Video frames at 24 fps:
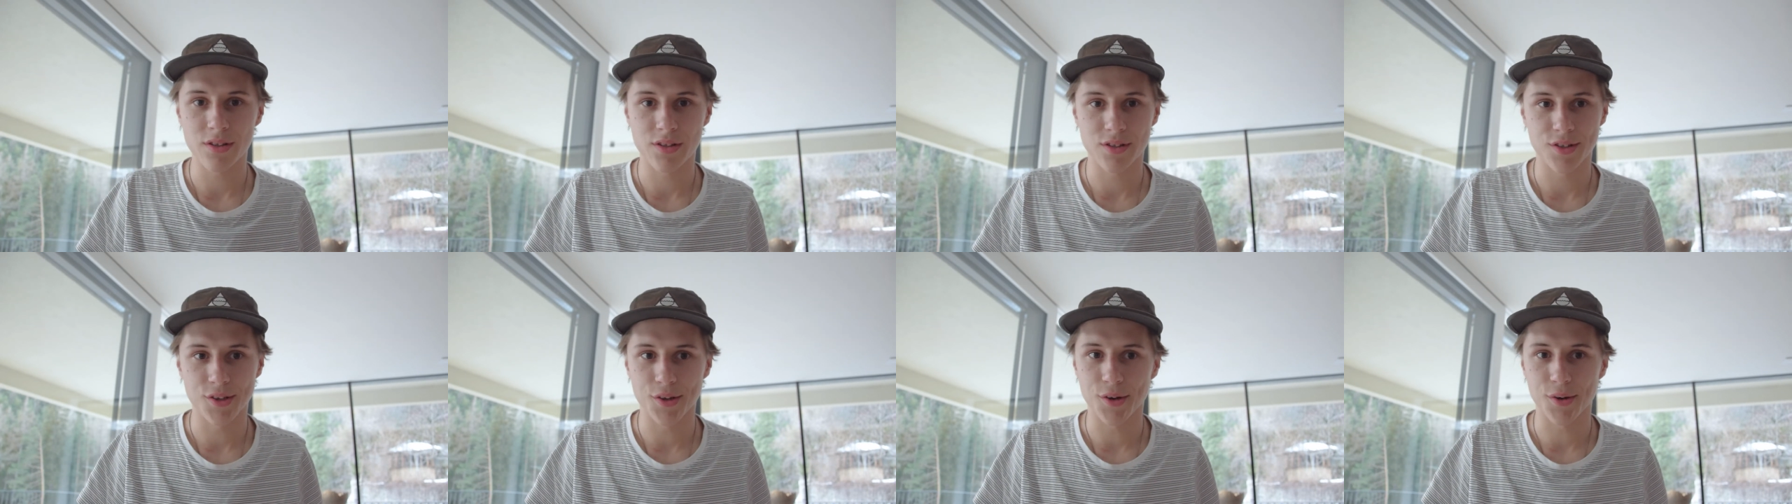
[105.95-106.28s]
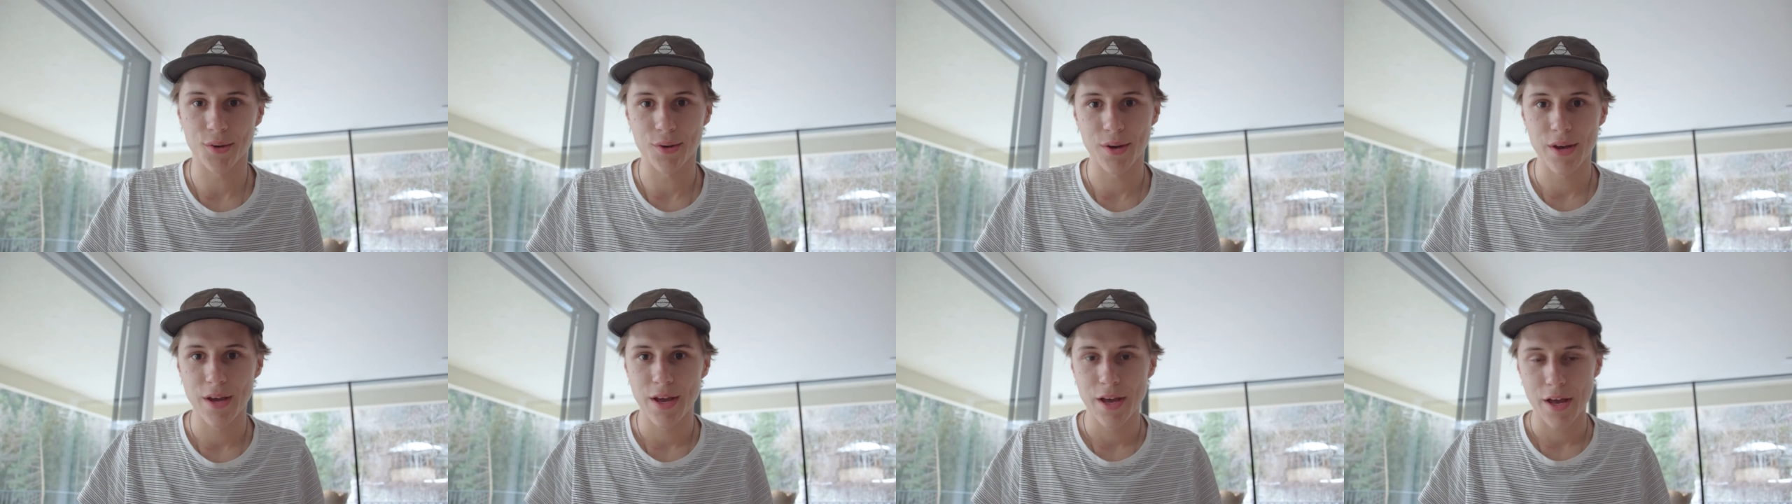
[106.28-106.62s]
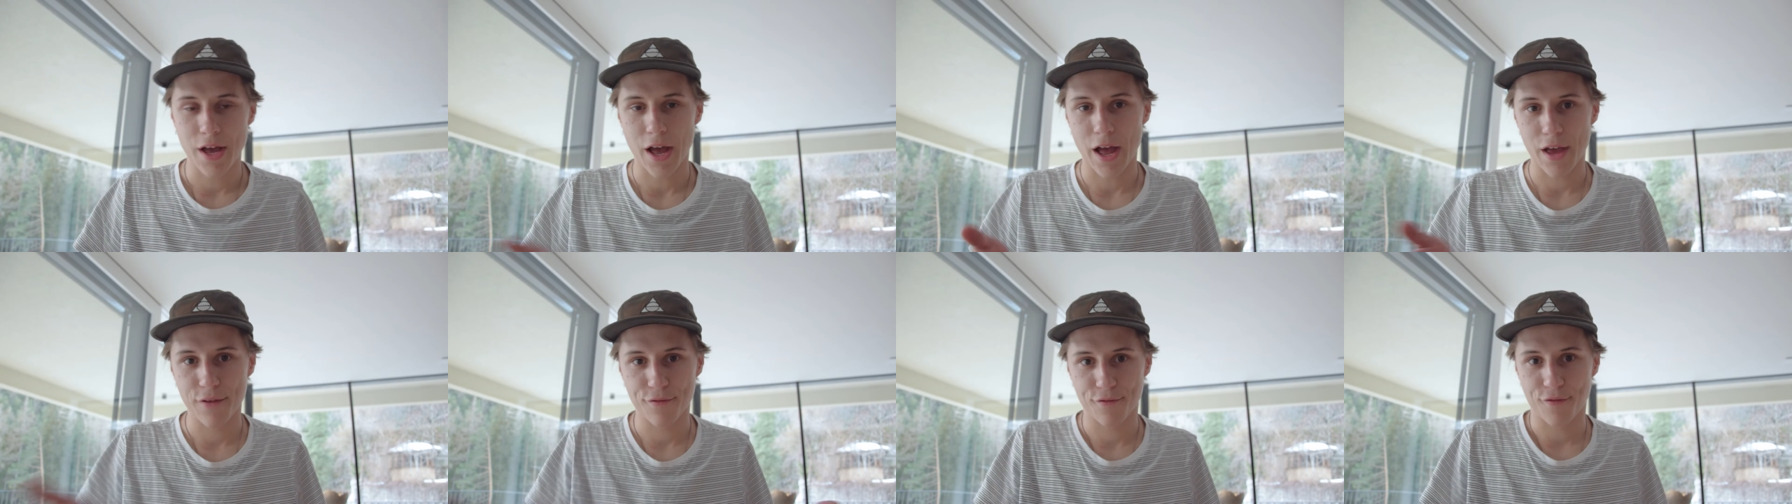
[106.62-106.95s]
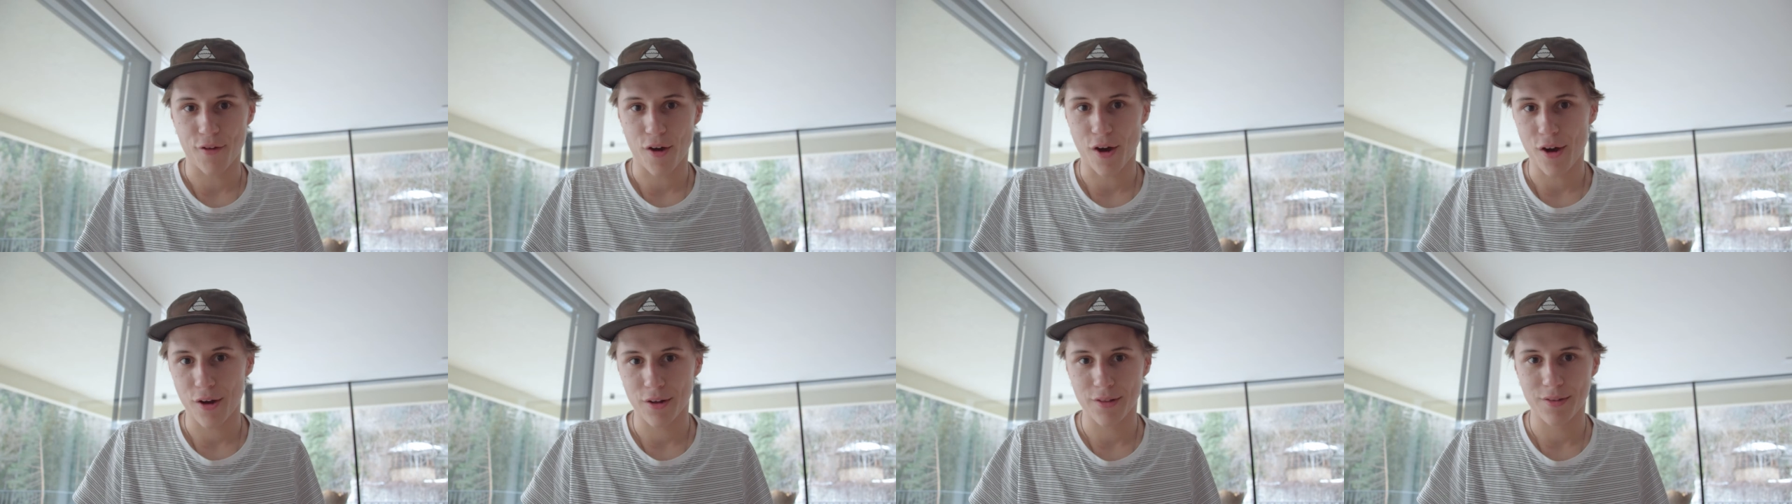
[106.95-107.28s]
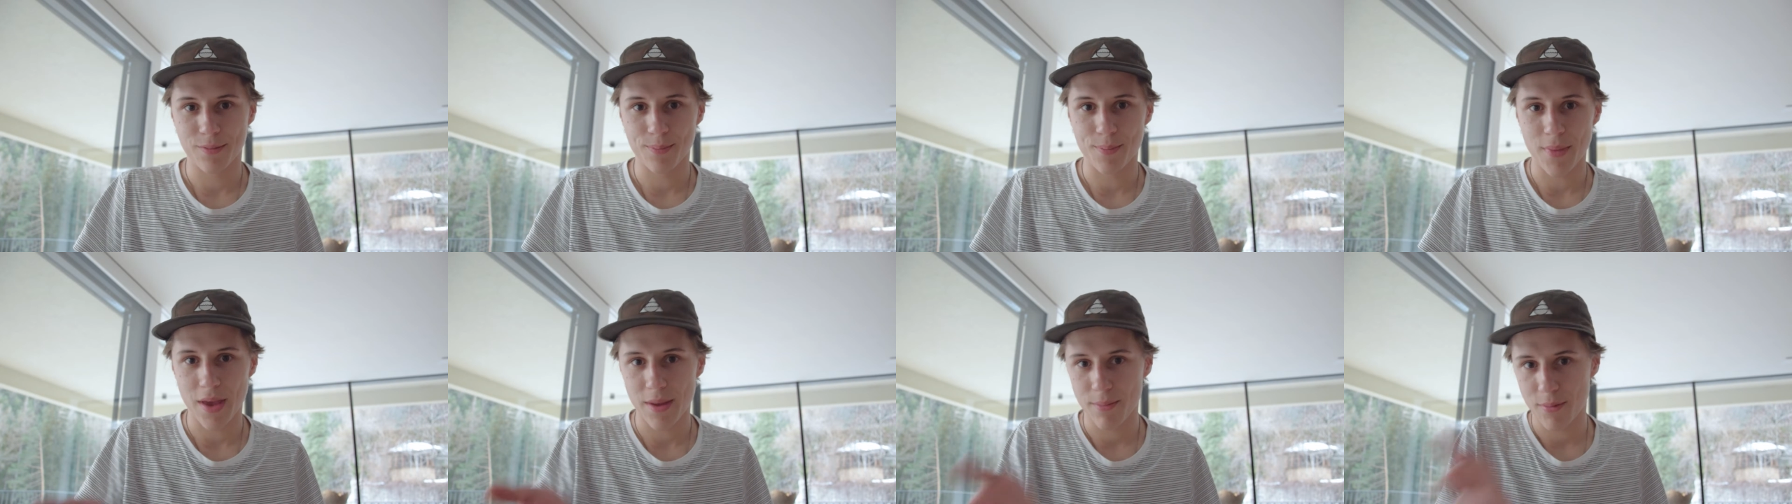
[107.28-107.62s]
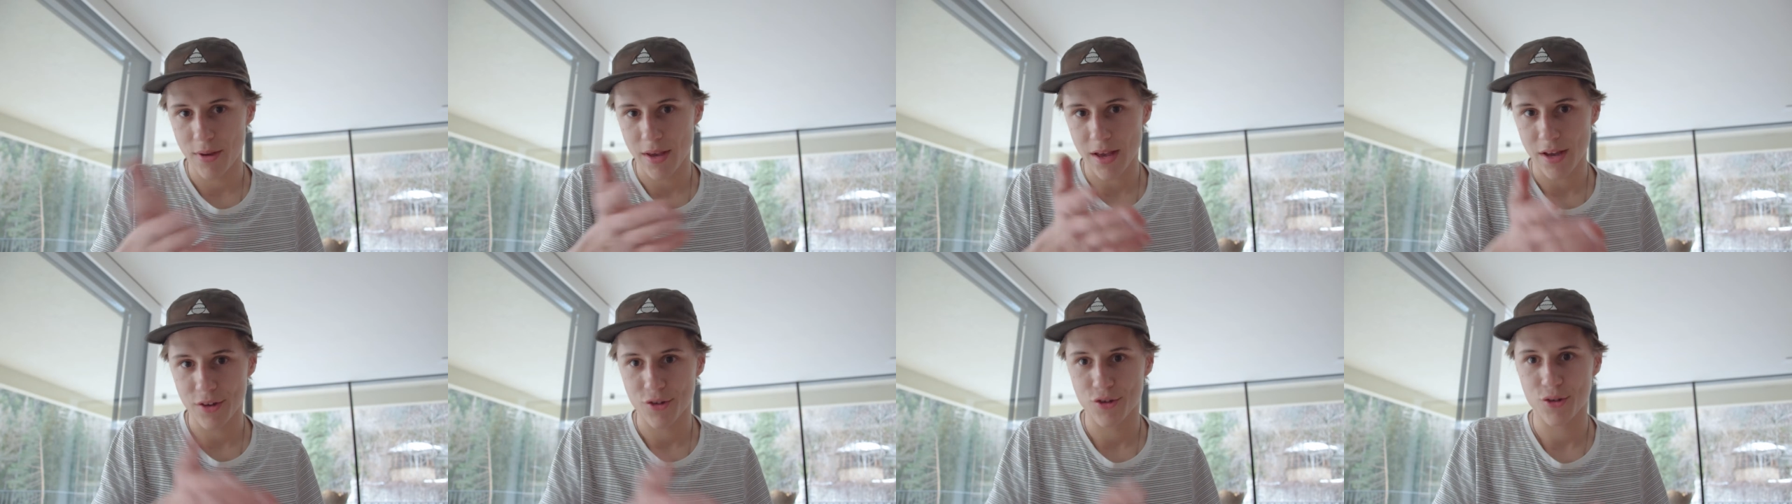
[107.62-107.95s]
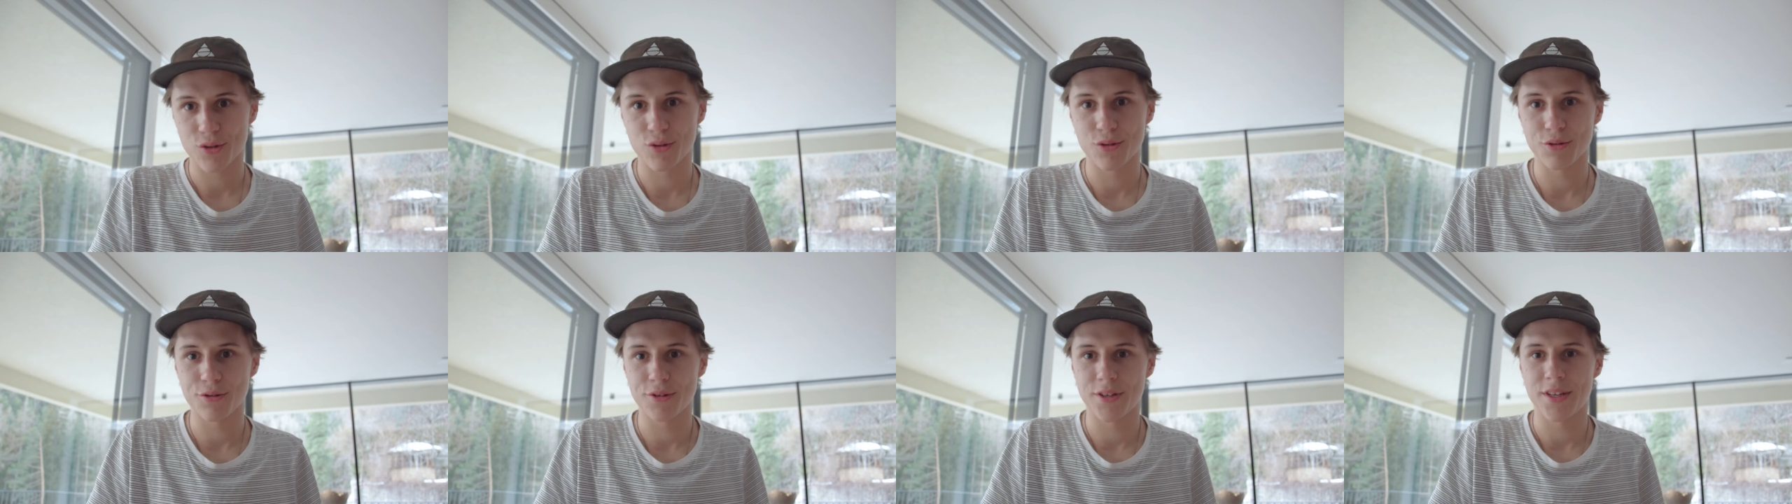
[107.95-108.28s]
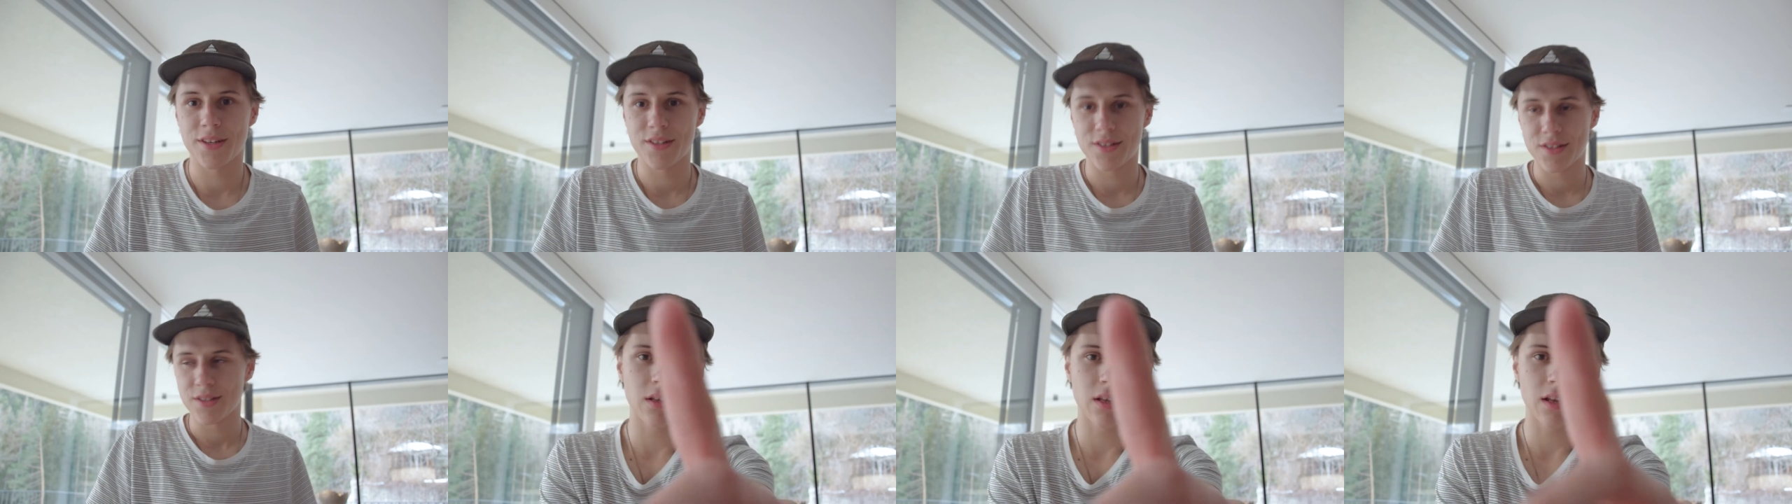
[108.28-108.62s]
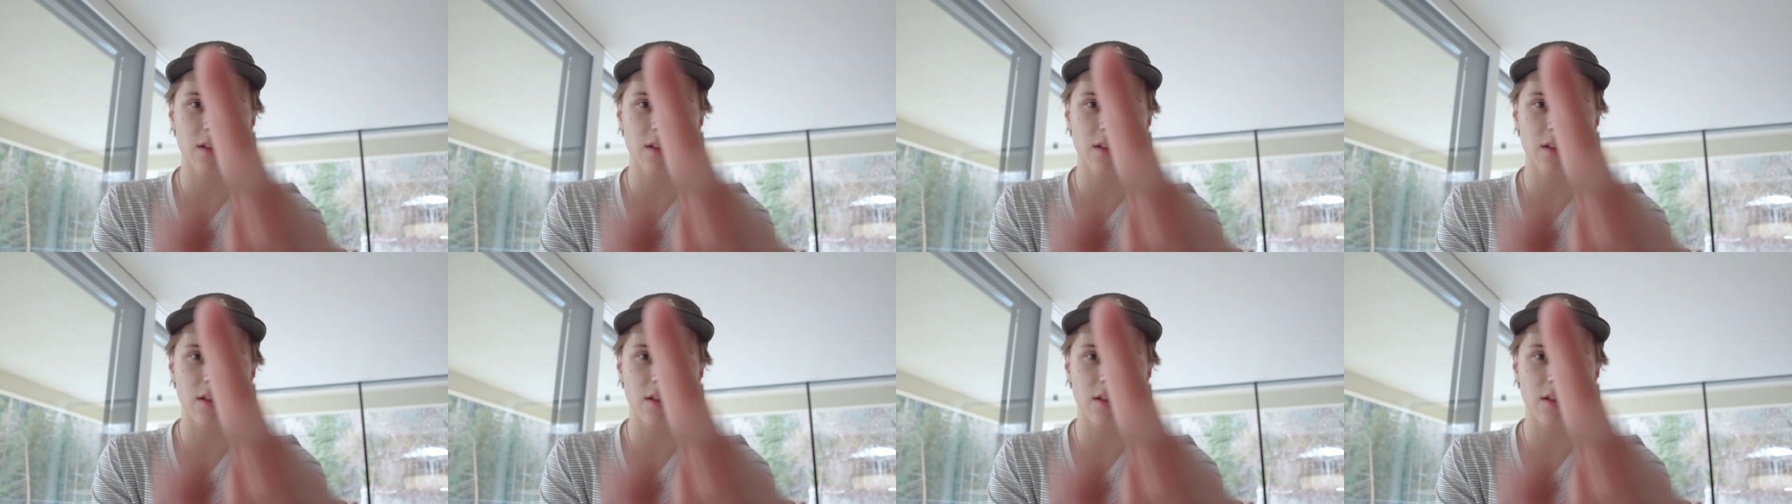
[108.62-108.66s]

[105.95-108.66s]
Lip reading: so I thought maybe I should do this.